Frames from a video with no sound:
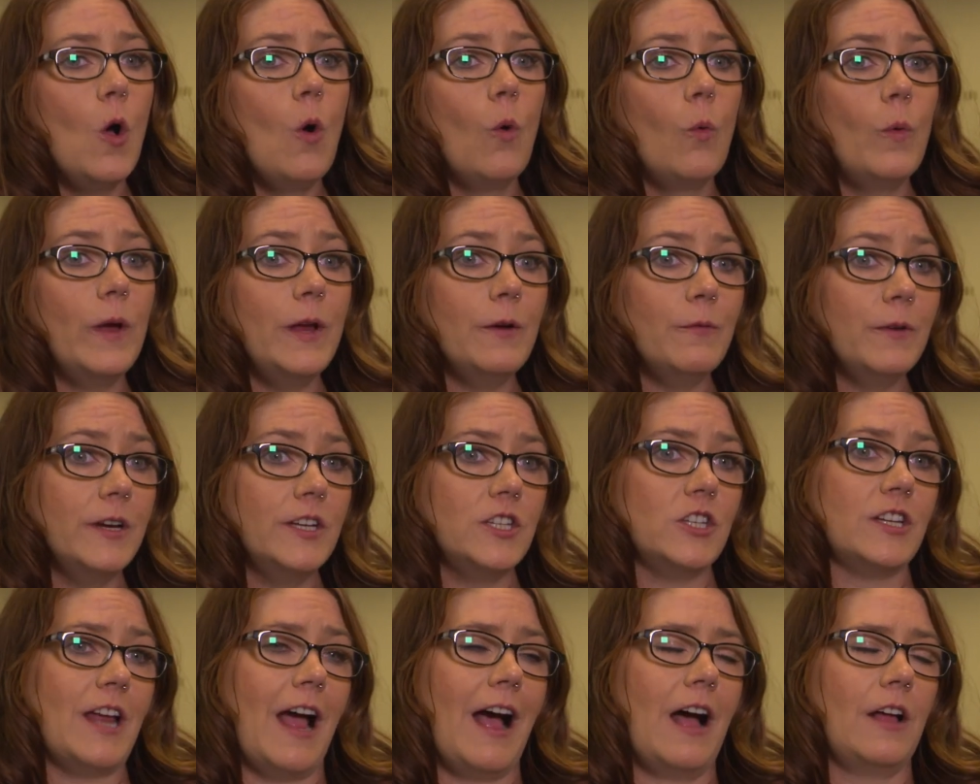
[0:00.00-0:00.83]
We
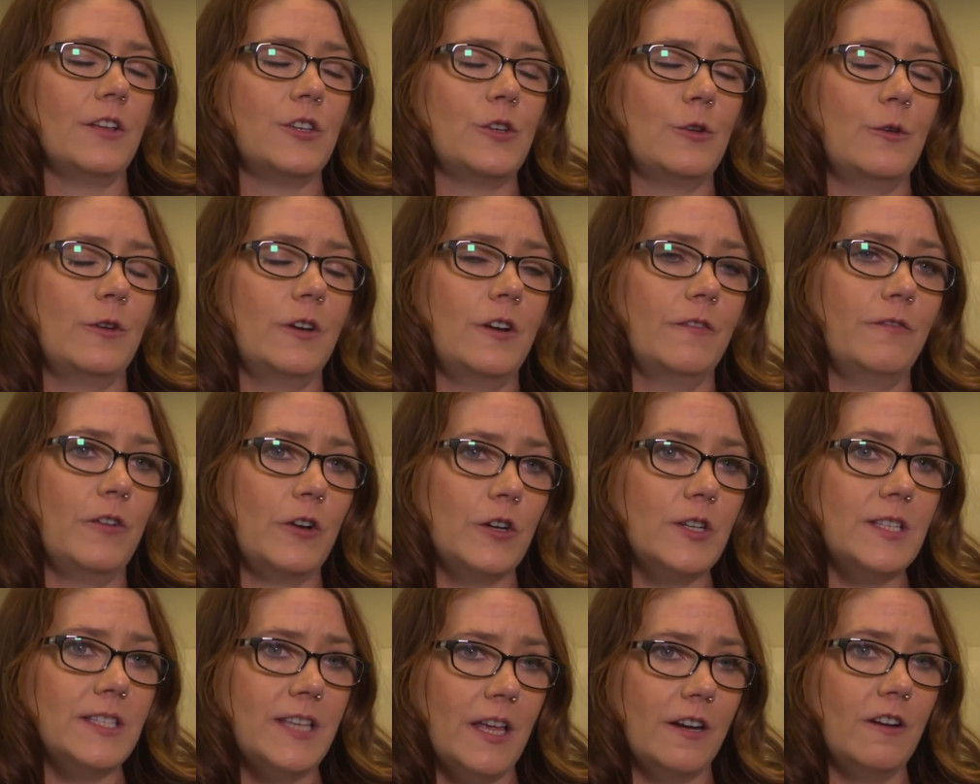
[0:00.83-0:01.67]
reached out to a
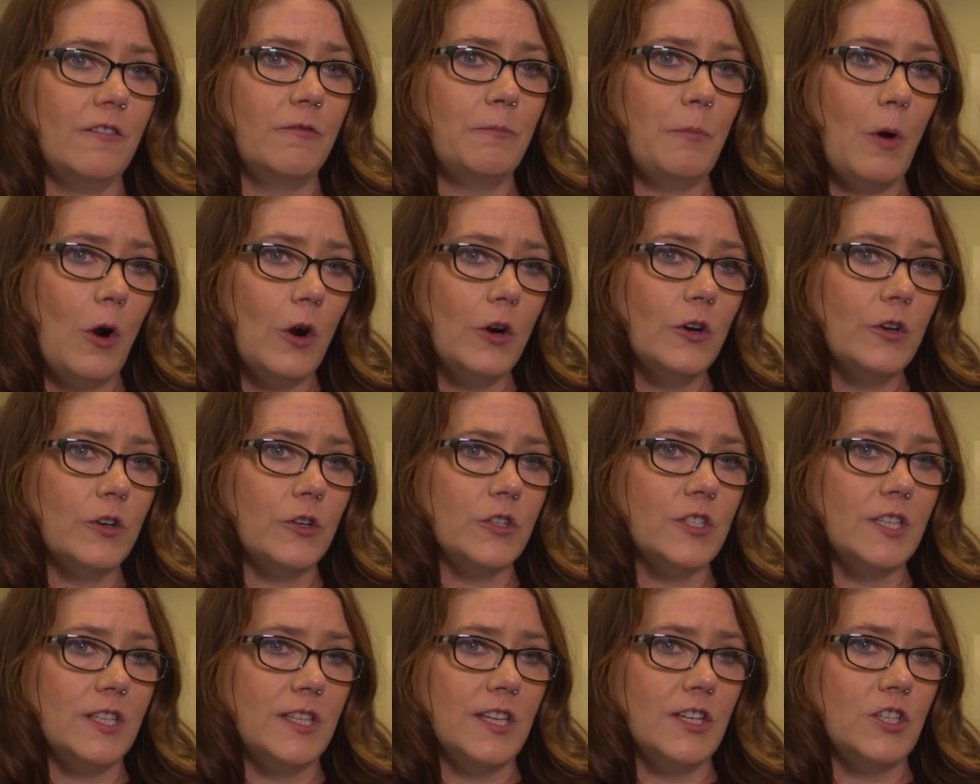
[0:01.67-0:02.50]
diverse set of
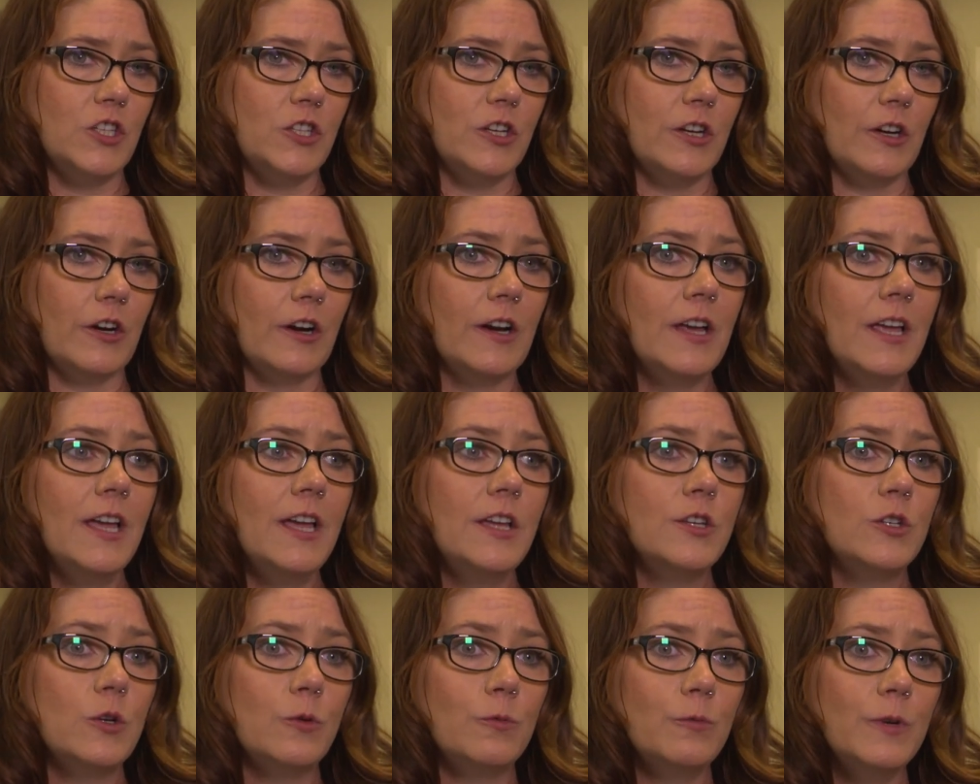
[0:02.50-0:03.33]
partners this year
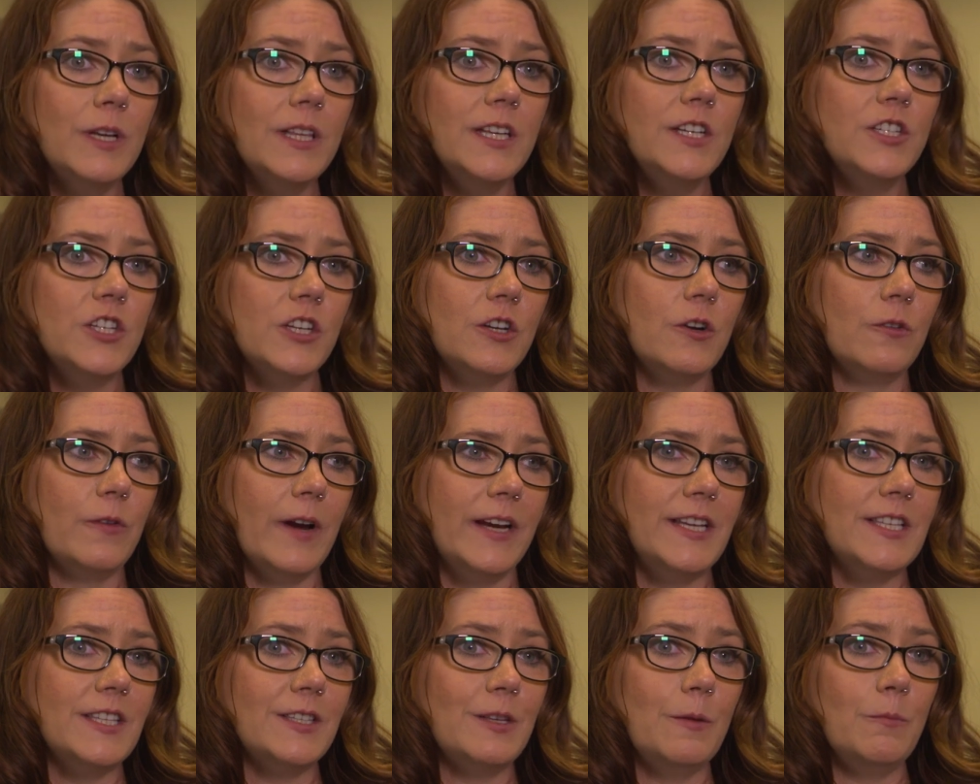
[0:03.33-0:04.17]
to really
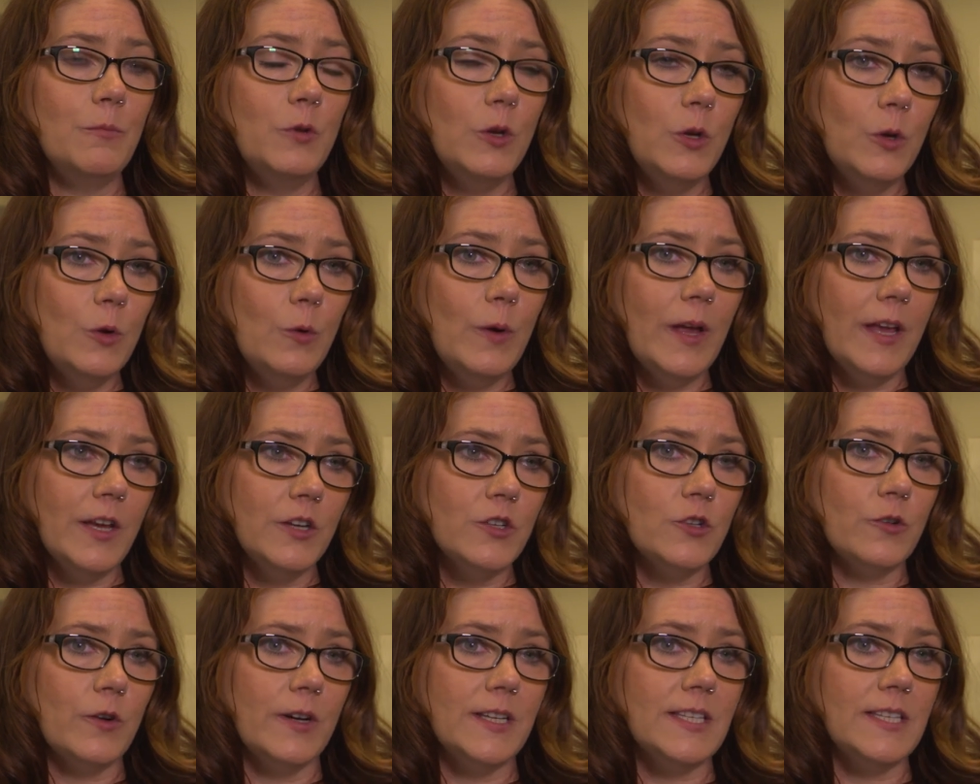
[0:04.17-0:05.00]
generate some new
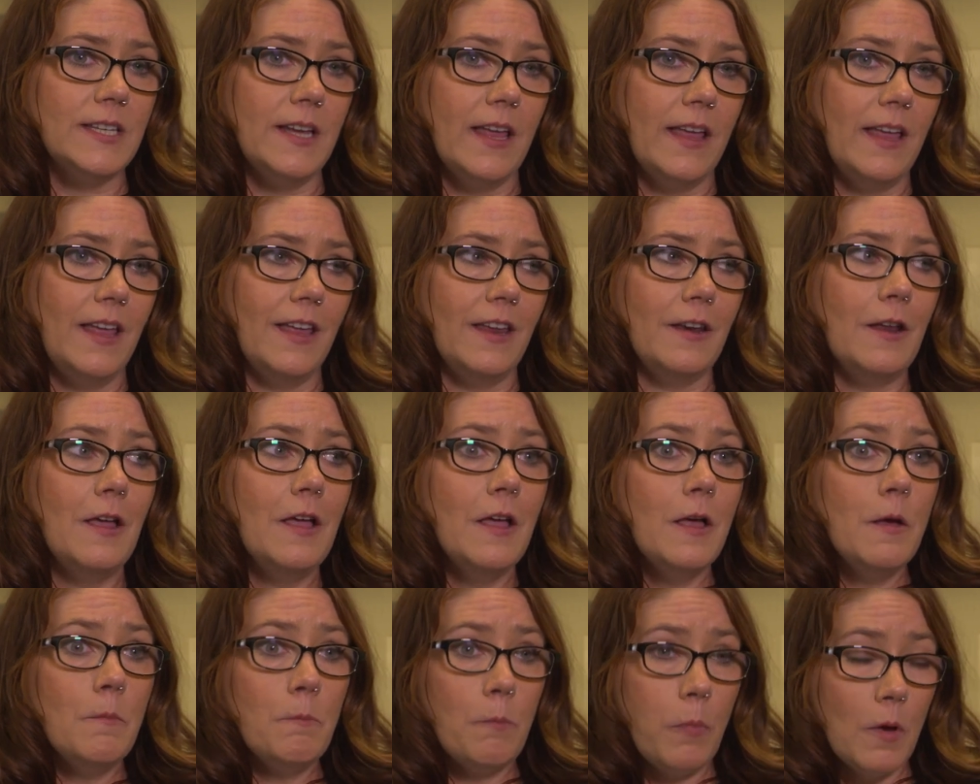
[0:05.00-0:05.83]
interest in
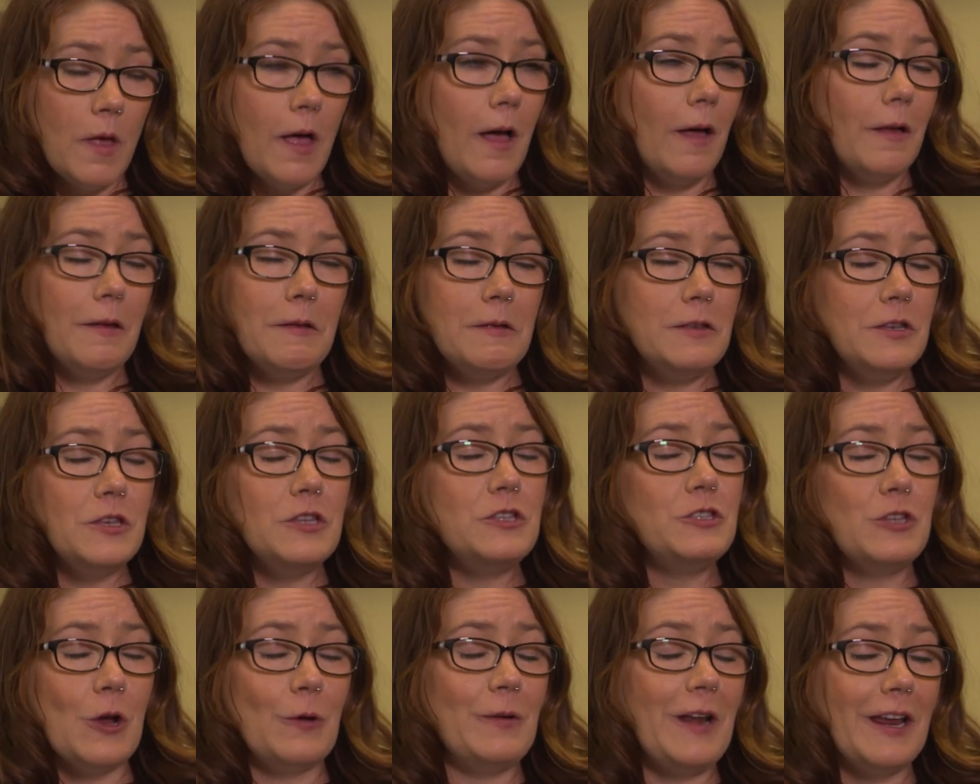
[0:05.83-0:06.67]

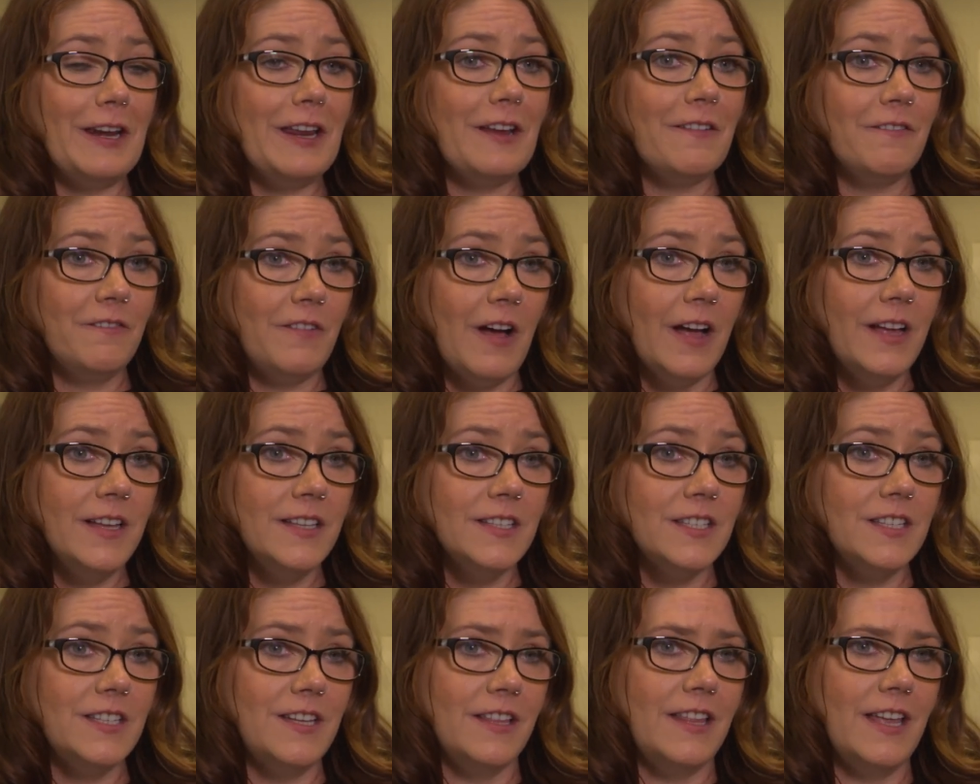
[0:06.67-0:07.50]
donating
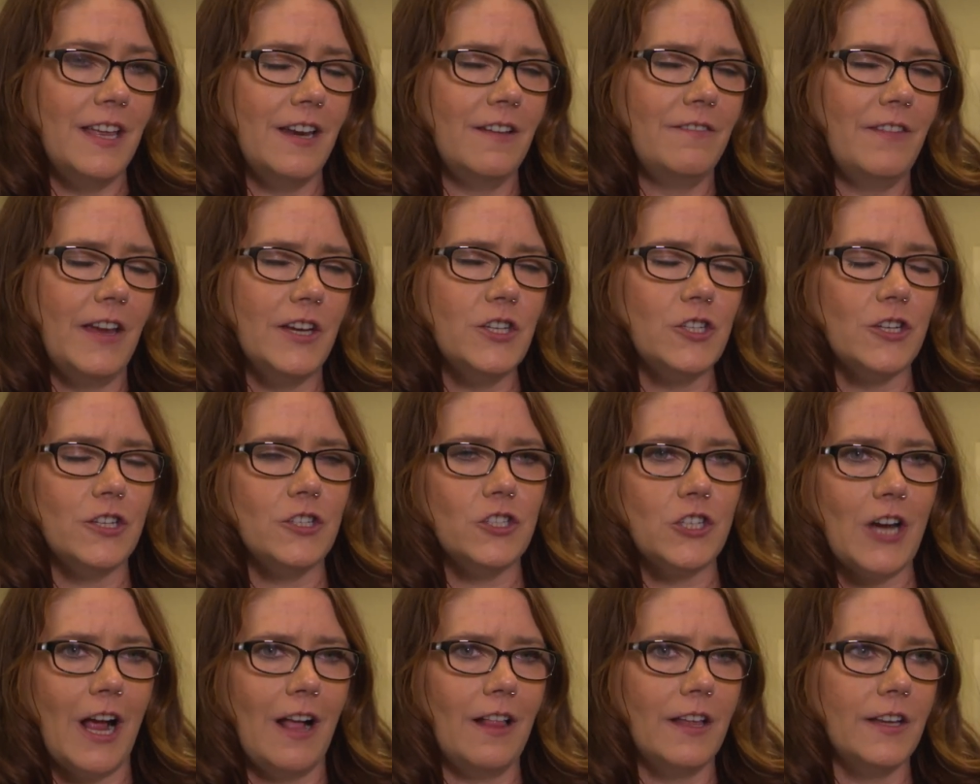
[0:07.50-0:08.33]
funds to the Innovation
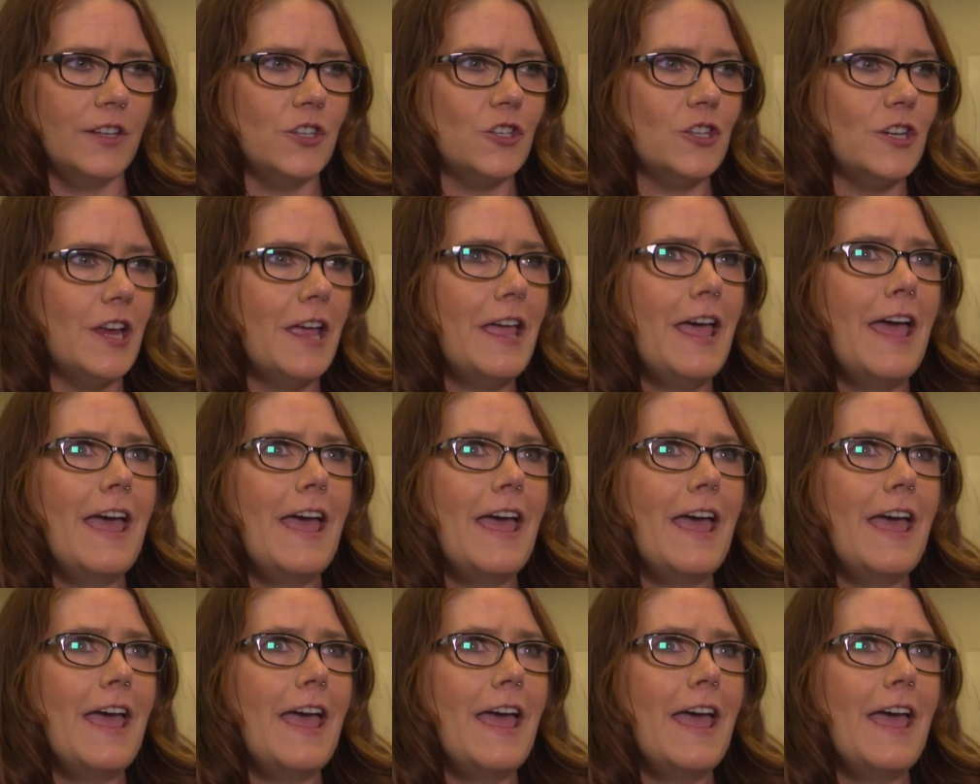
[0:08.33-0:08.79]
Challenge.